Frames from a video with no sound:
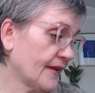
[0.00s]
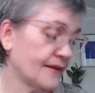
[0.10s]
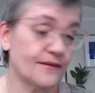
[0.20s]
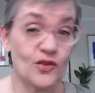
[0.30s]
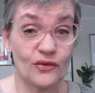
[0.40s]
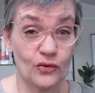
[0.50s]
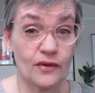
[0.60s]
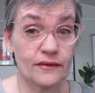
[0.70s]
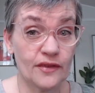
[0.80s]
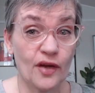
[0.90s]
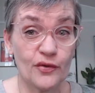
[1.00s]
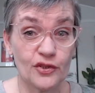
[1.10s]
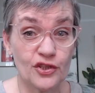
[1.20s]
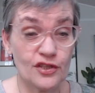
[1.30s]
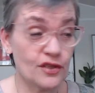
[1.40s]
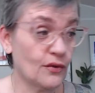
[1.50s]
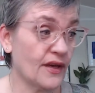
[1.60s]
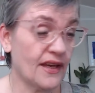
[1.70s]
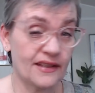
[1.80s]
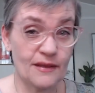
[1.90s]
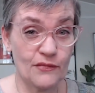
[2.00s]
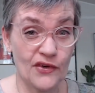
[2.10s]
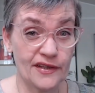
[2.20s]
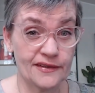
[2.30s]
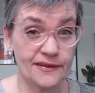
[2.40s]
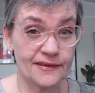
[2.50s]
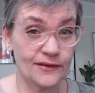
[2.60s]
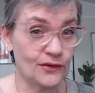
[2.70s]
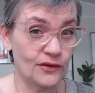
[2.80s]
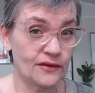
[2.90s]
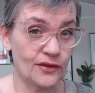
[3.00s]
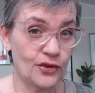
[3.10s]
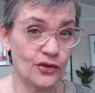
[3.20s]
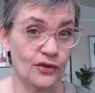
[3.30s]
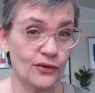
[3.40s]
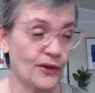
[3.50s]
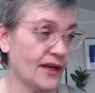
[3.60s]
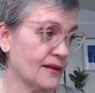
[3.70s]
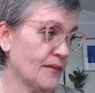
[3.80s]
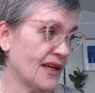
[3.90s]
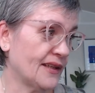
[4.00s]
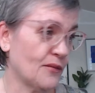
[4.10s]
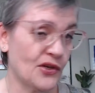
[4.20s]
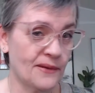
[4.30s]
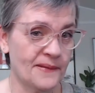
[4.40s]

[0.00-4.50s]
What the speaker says: So now you're just looking at him, right? No, you're not looking at me anymore.